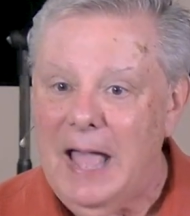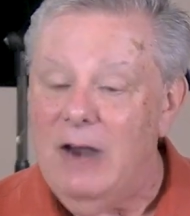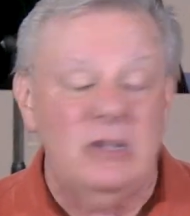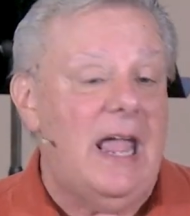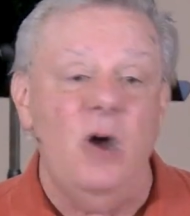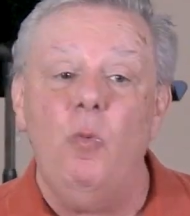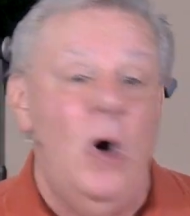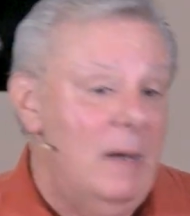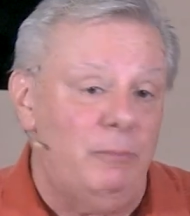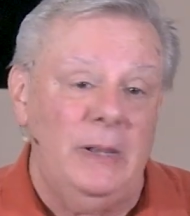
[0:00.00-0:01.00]
I don't care
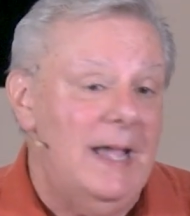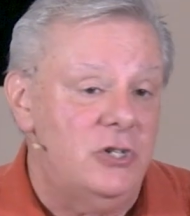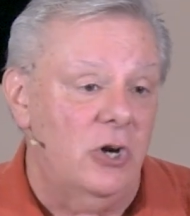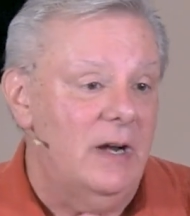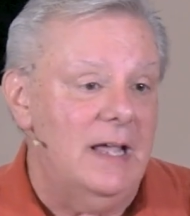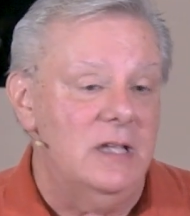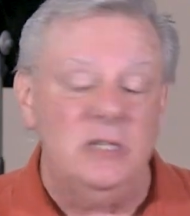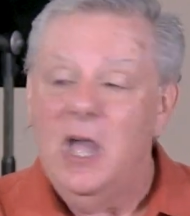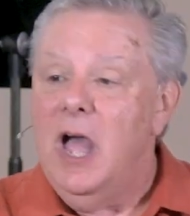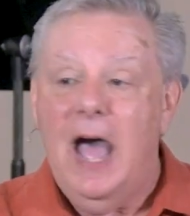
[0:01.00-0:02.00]
what pleasure it
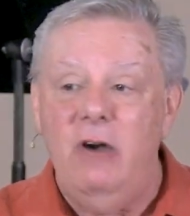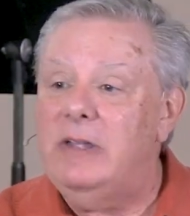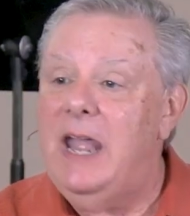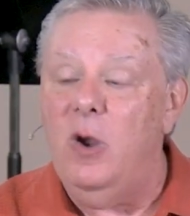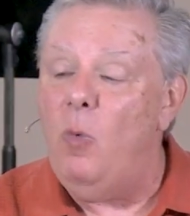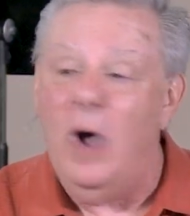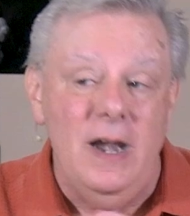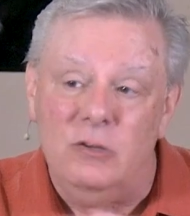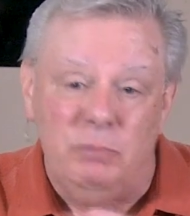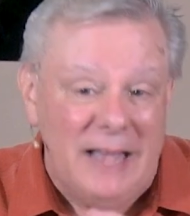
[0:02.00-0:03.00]
is. I don't care
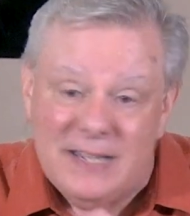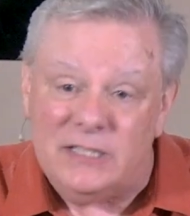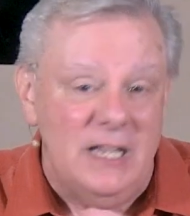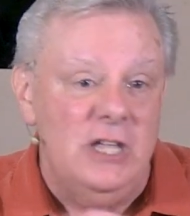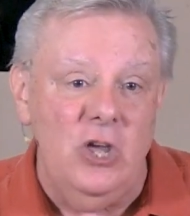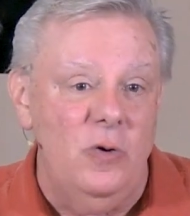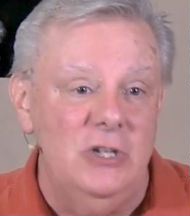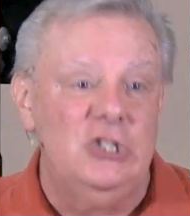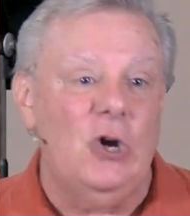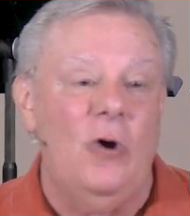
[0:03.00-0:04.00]
what blessing you
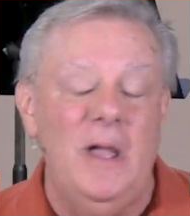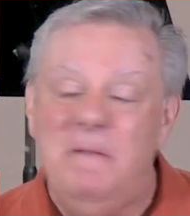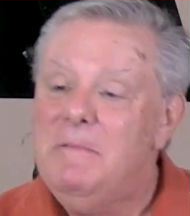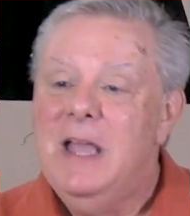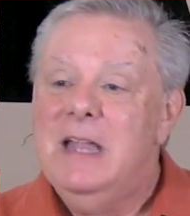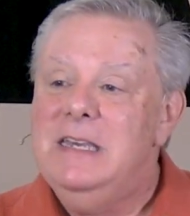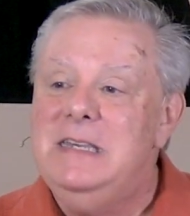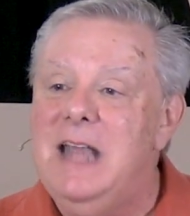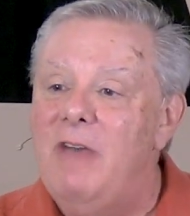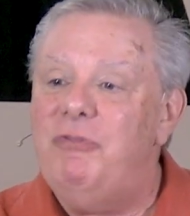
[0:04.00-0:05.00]
enjoy.
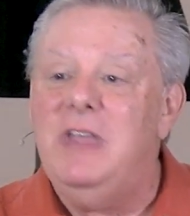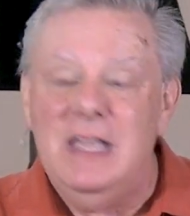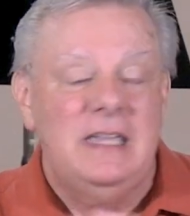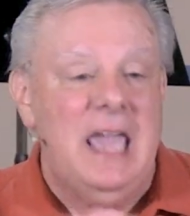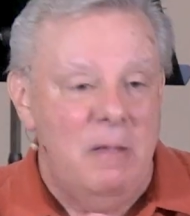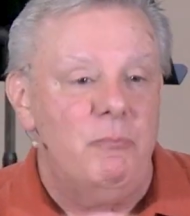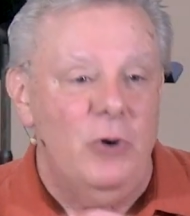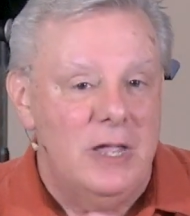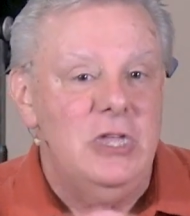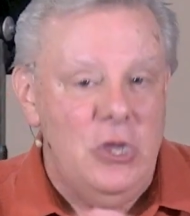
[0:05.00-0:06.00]
nothing can
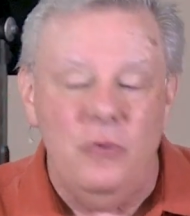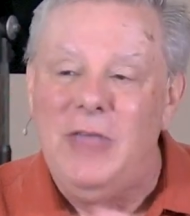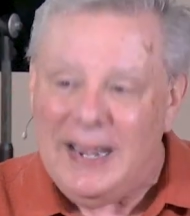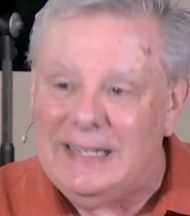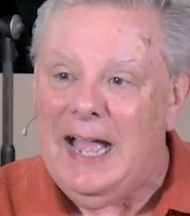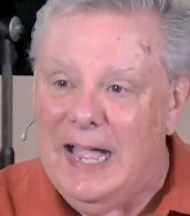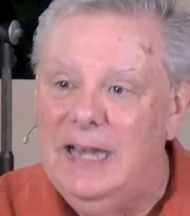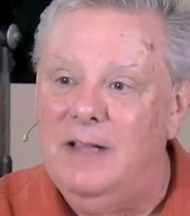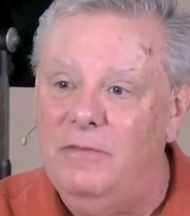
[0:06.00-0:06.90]
bring you that kind